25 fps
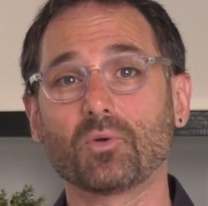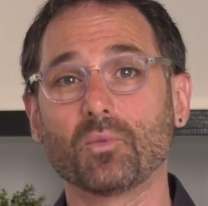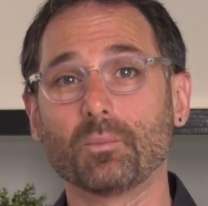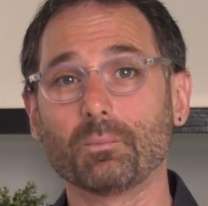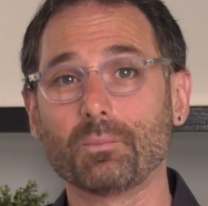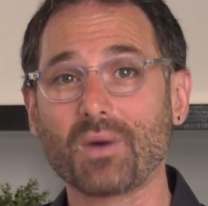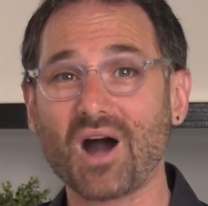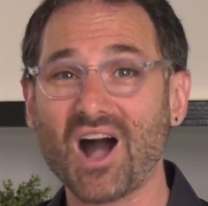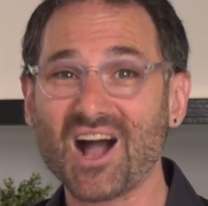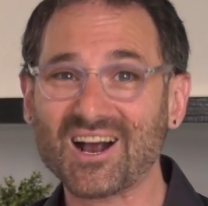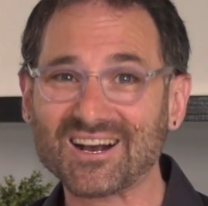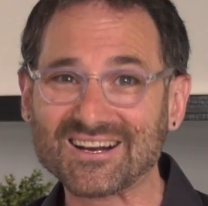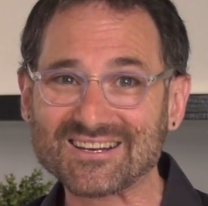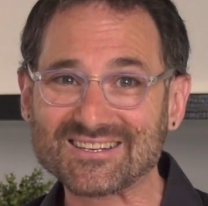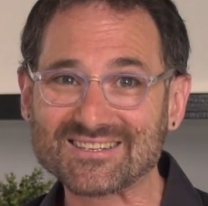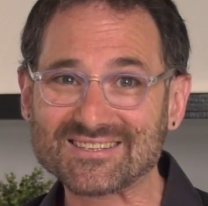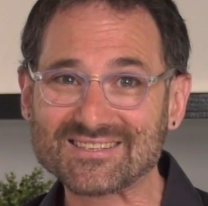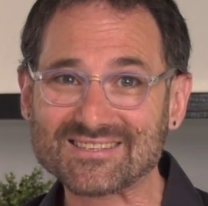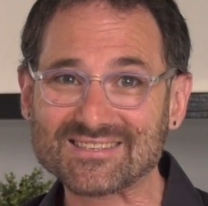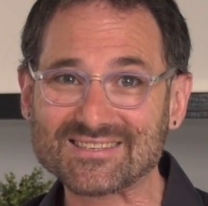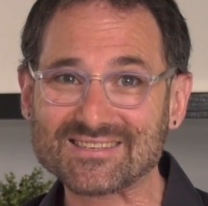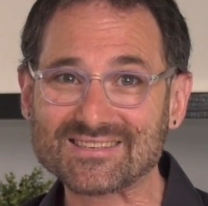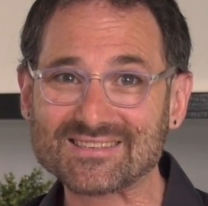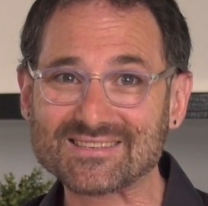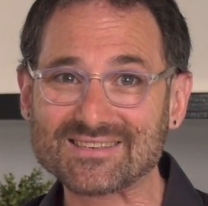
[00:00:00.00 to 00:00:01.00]

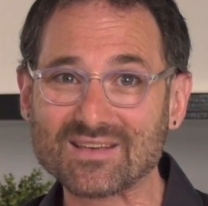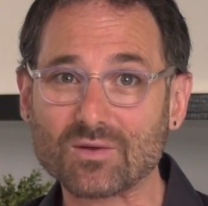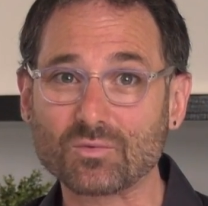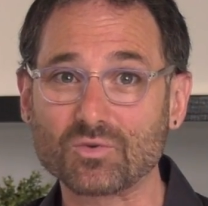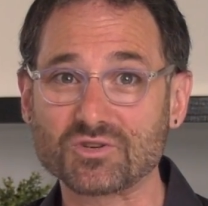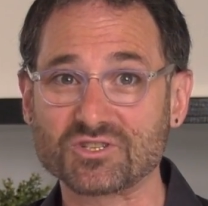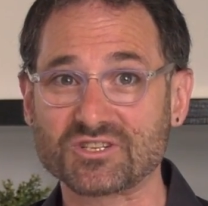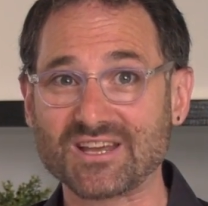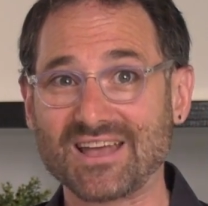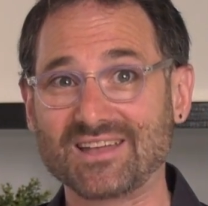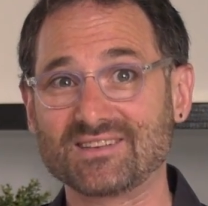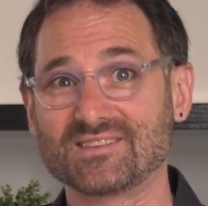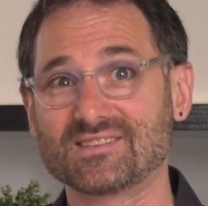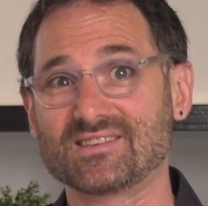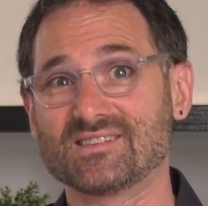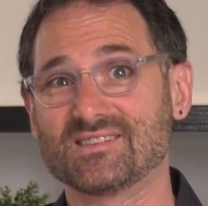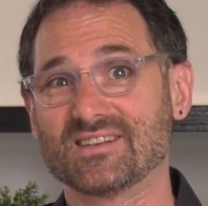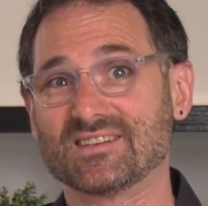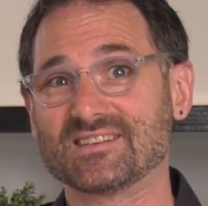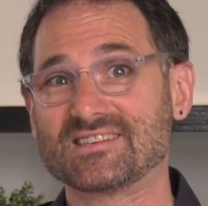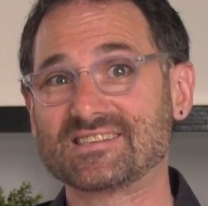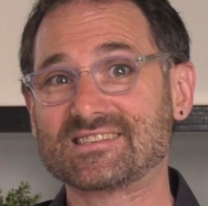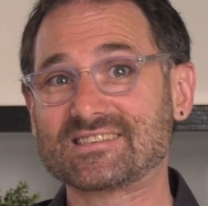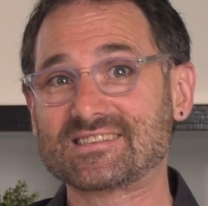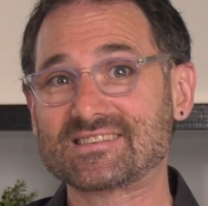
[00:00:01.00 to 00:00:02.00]
Box, which ends in the
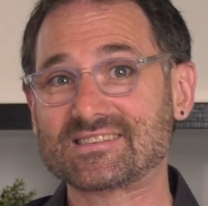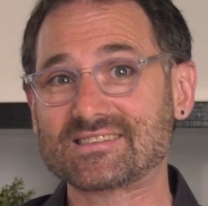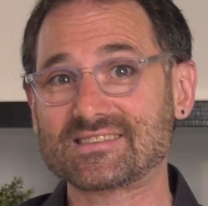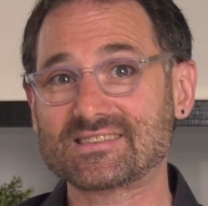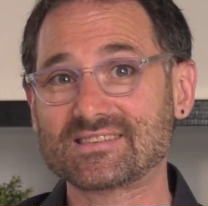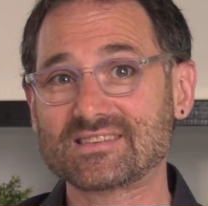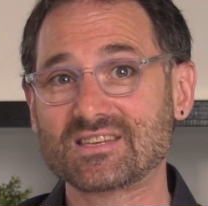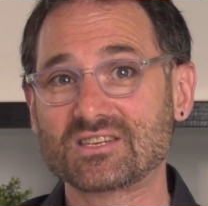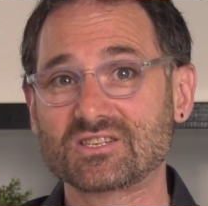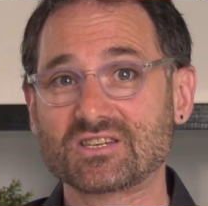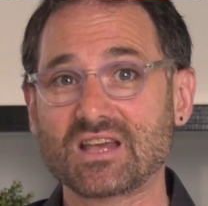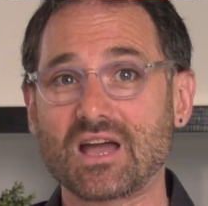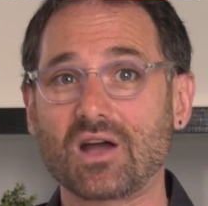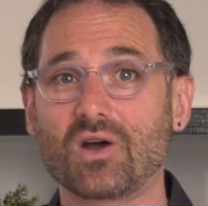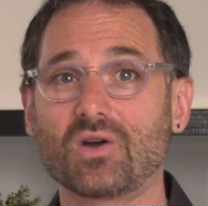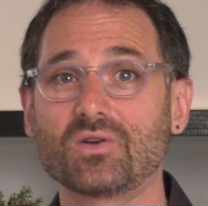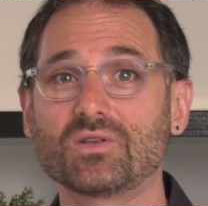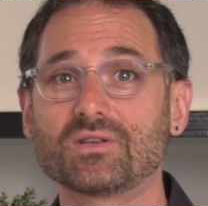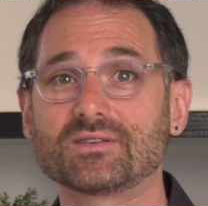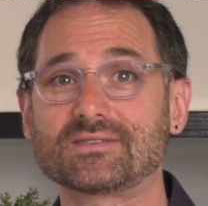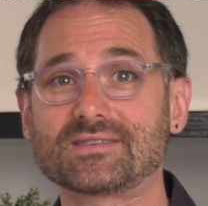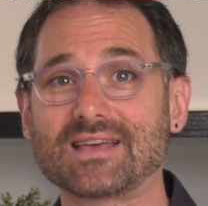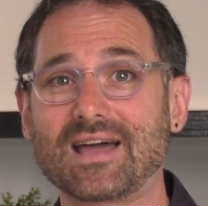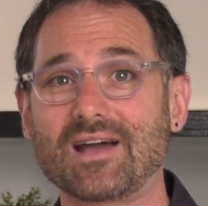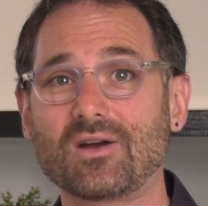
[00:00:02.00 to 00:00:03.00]
S
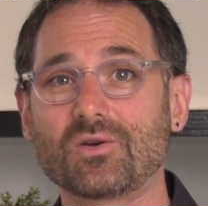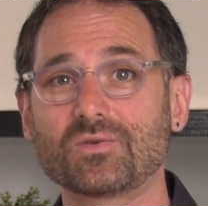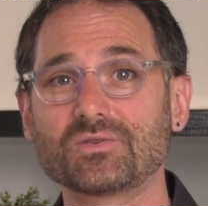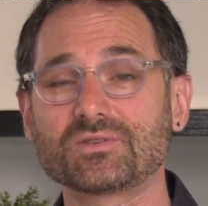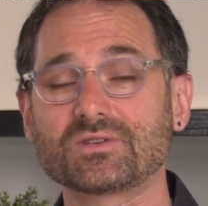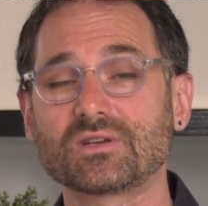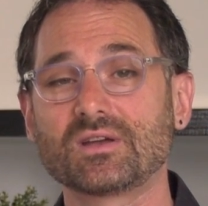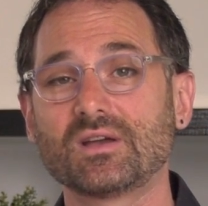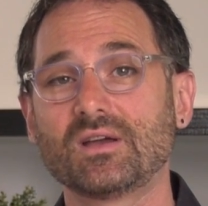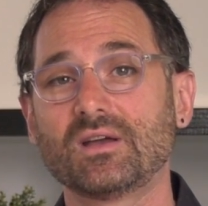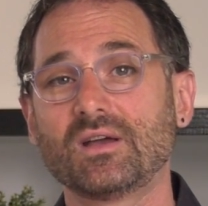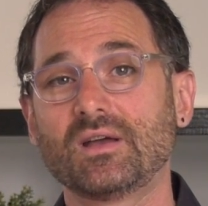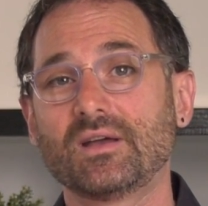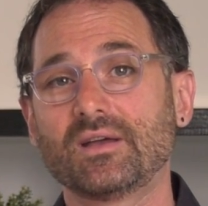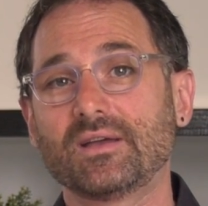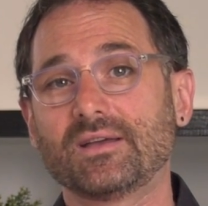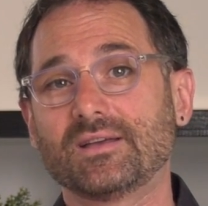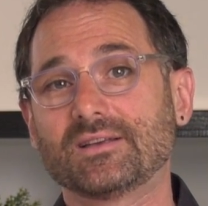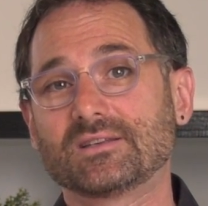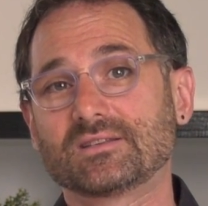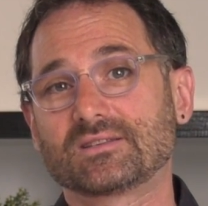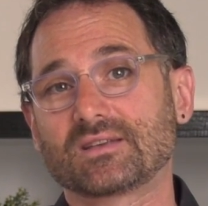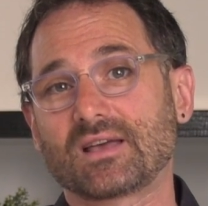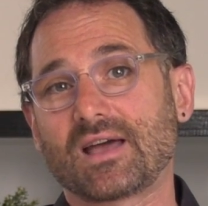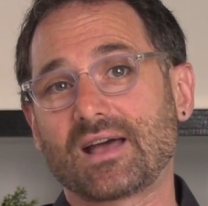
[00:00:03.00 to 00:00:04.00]
sound,
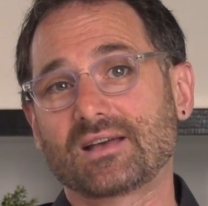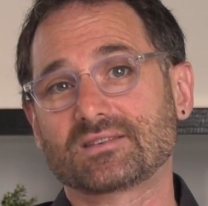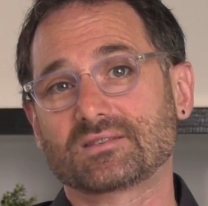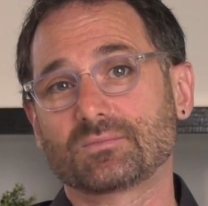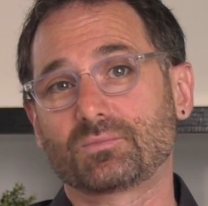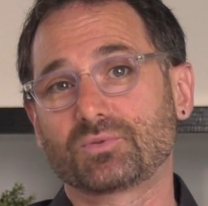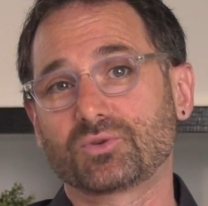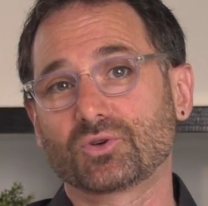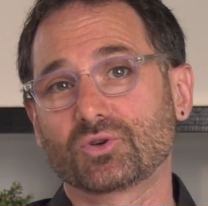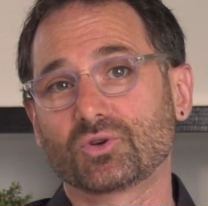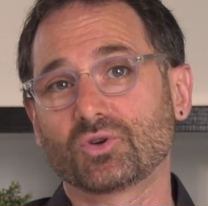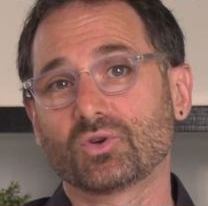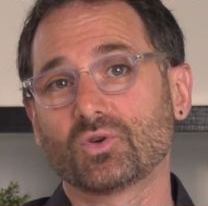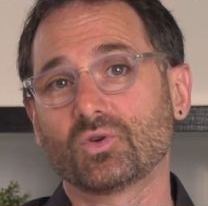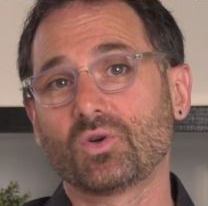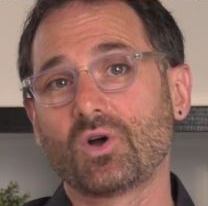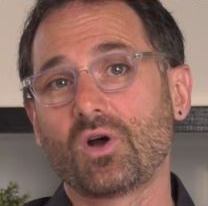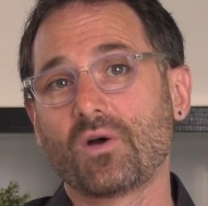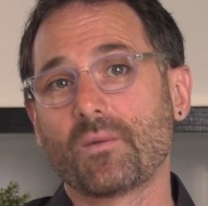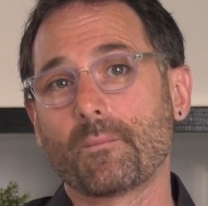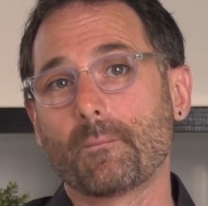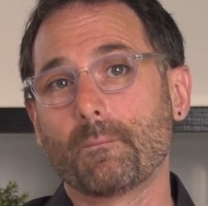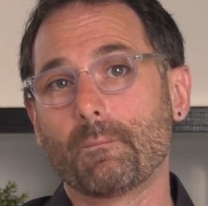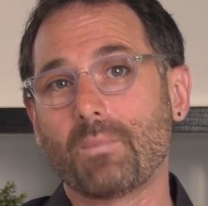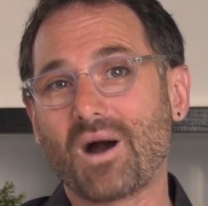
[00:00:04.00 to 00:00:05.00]
has a plural,
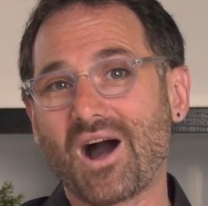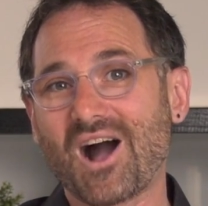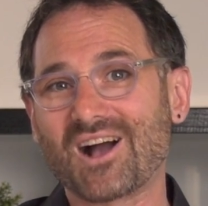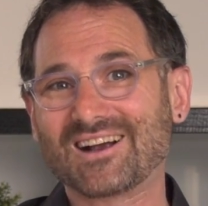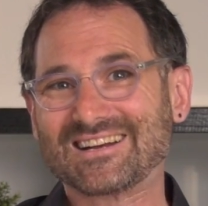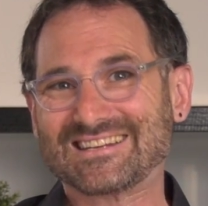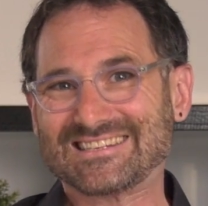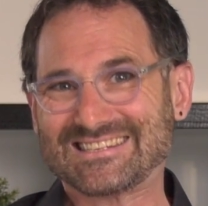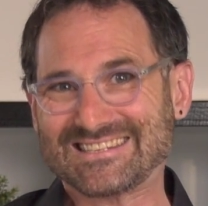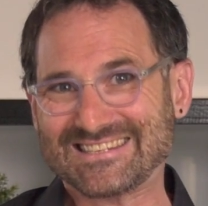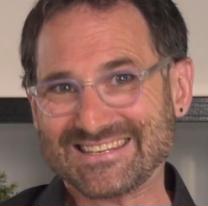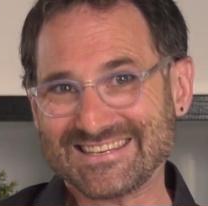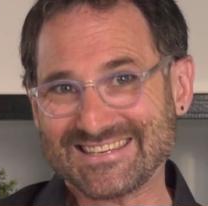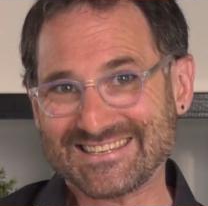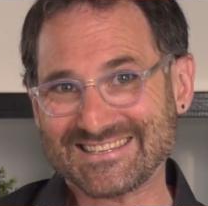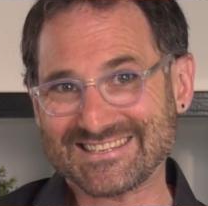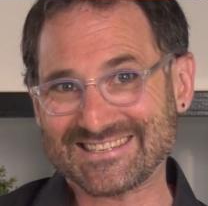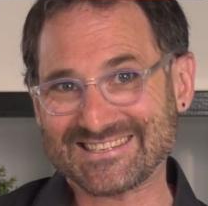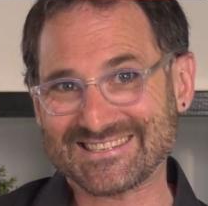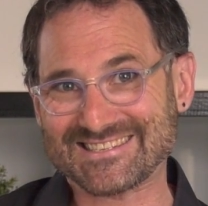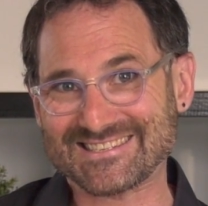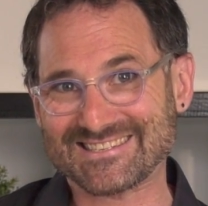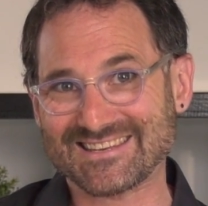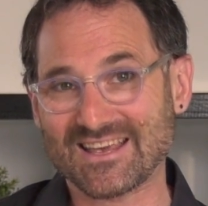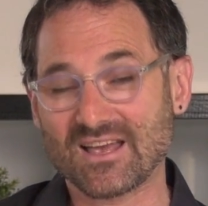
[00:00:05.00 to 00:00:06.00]

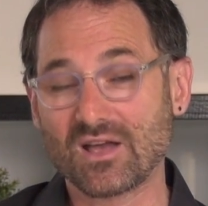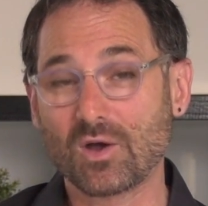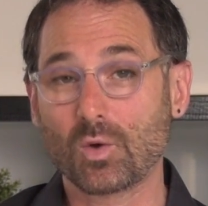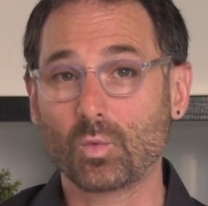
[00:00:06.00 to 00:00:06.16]
boxes.